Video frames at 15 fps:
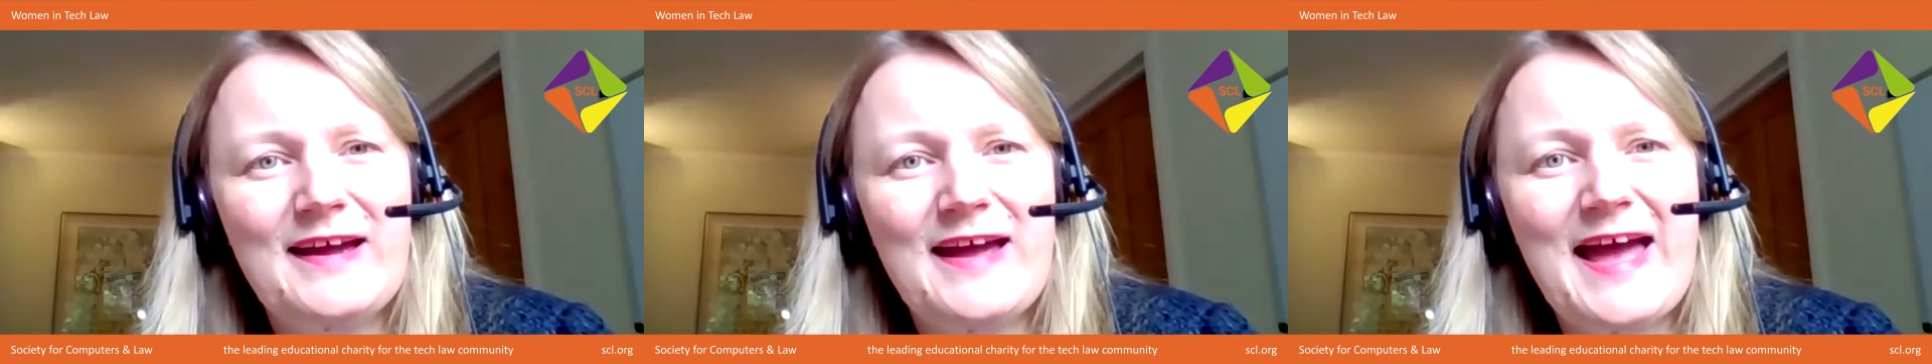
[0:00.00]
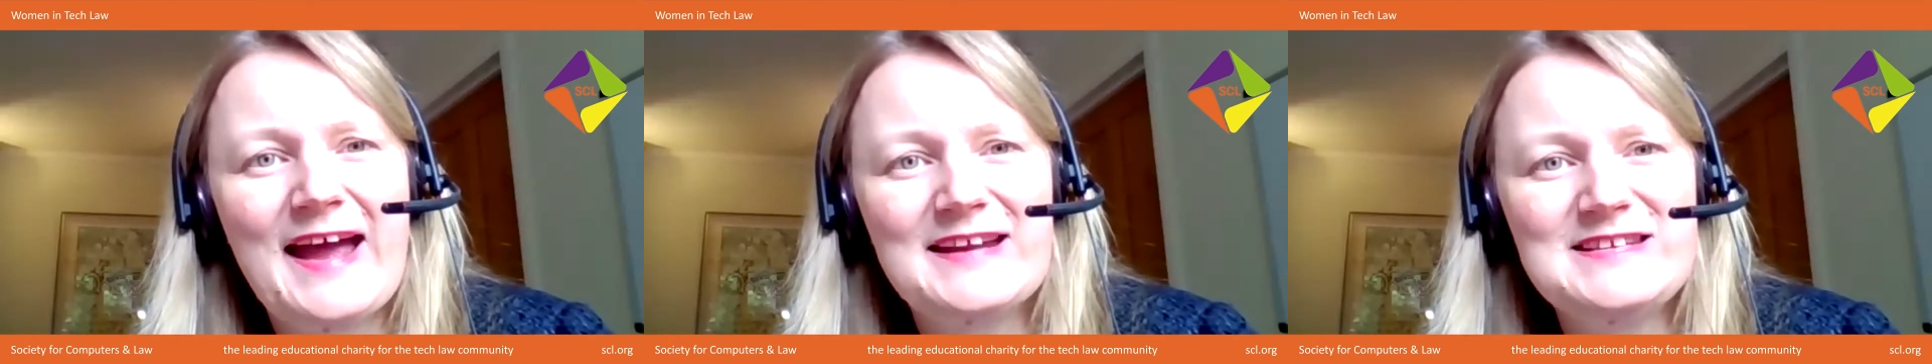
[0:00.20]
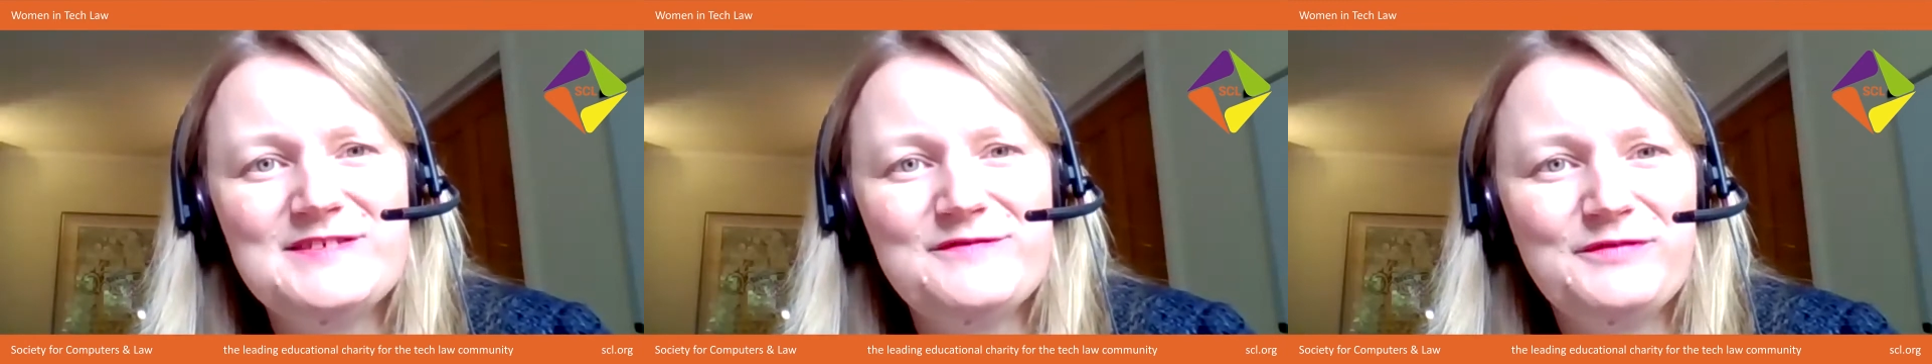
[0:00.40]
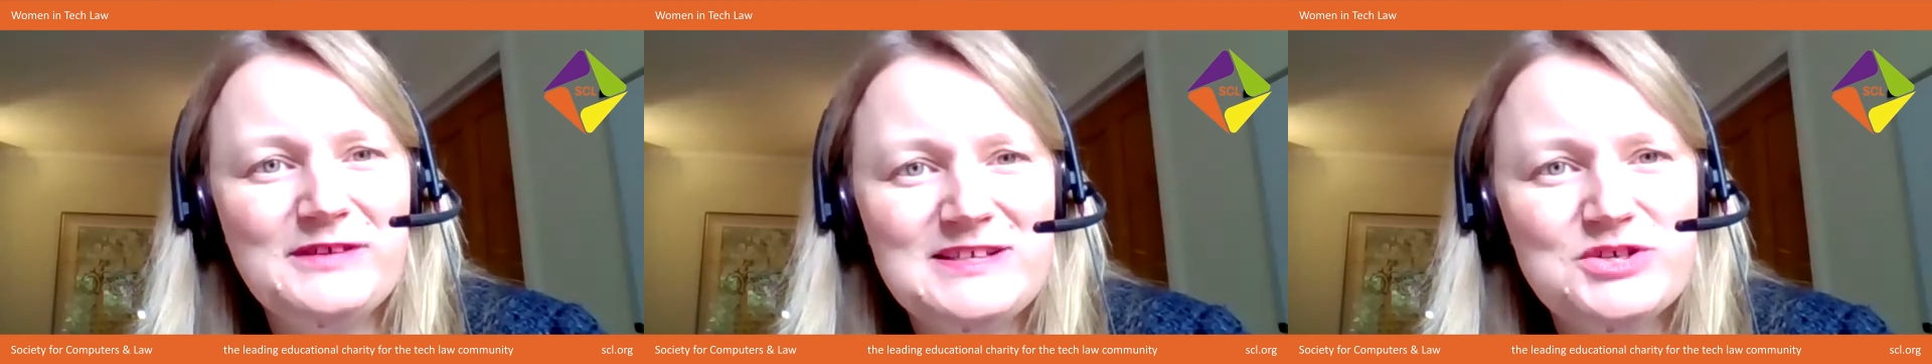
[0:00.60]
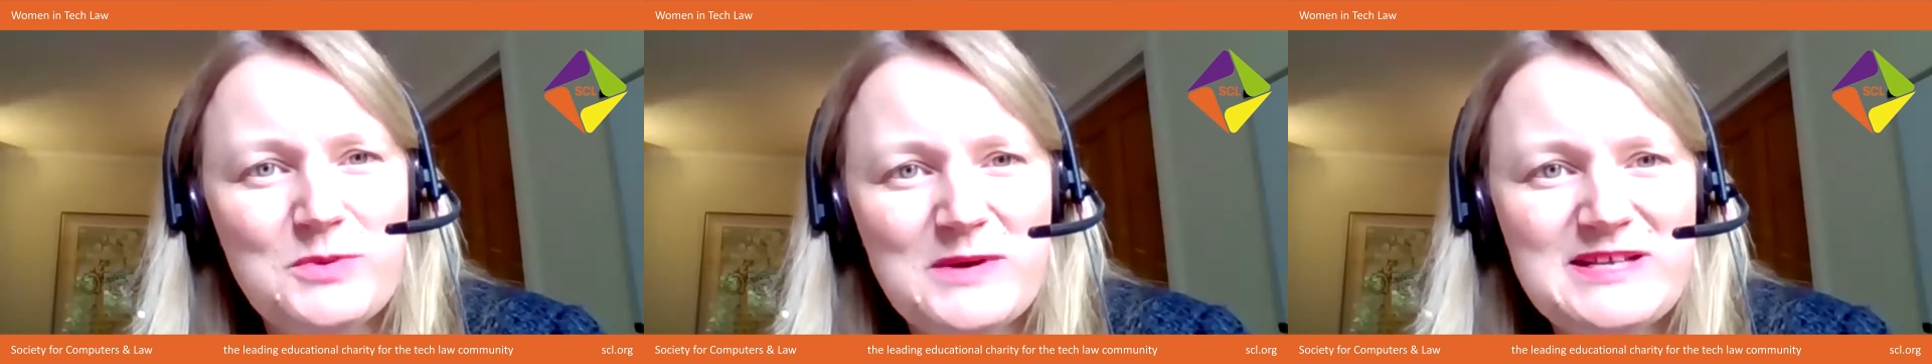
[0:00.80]

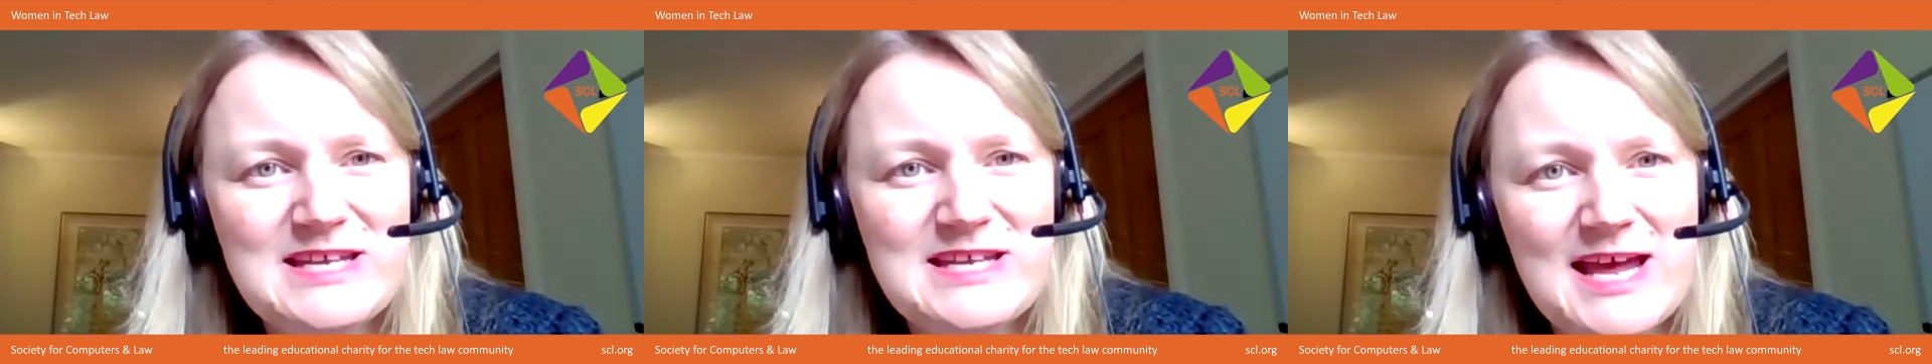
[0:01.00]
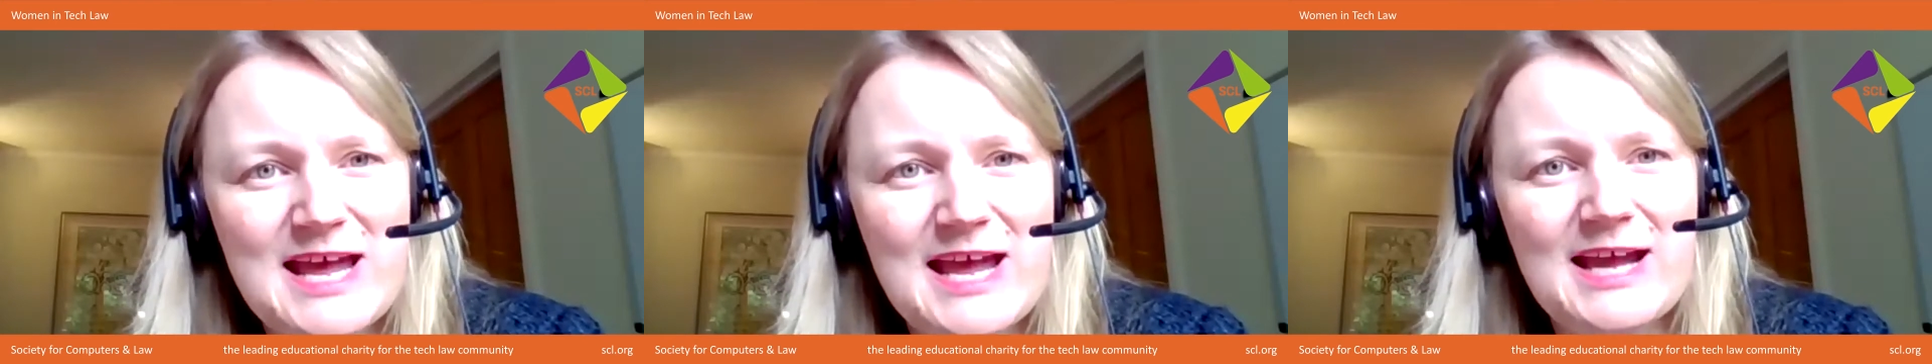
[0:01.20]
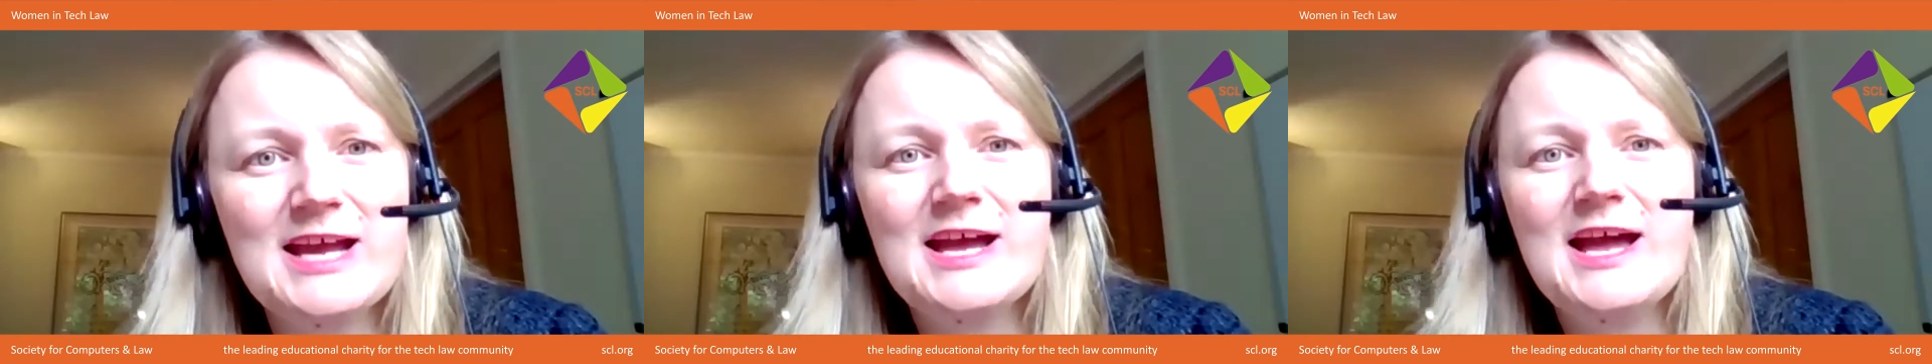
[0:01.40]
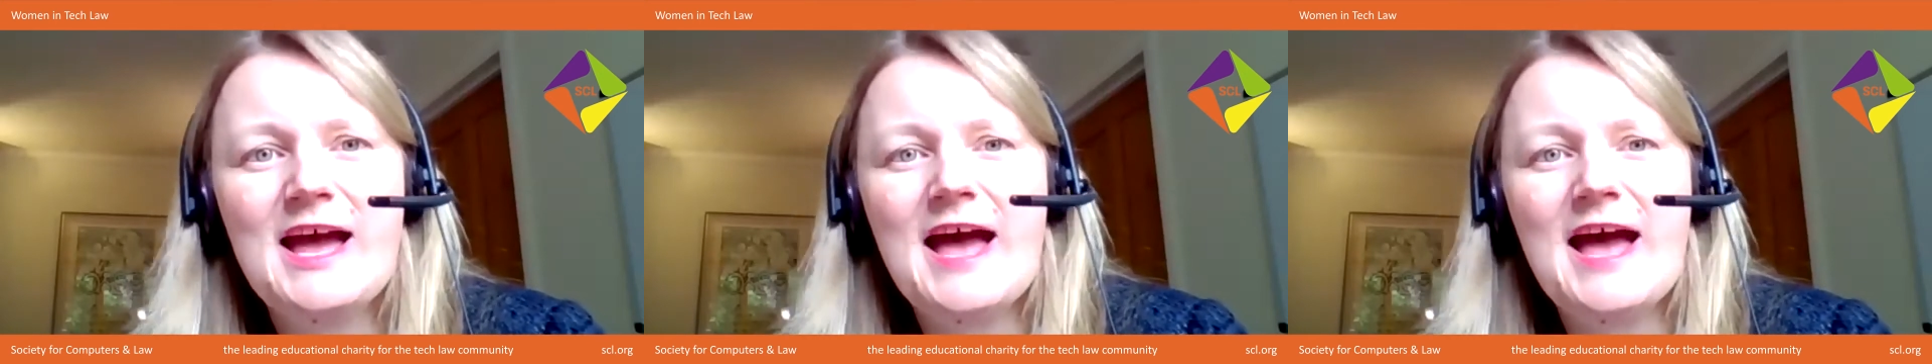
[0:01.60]
actively tweeting,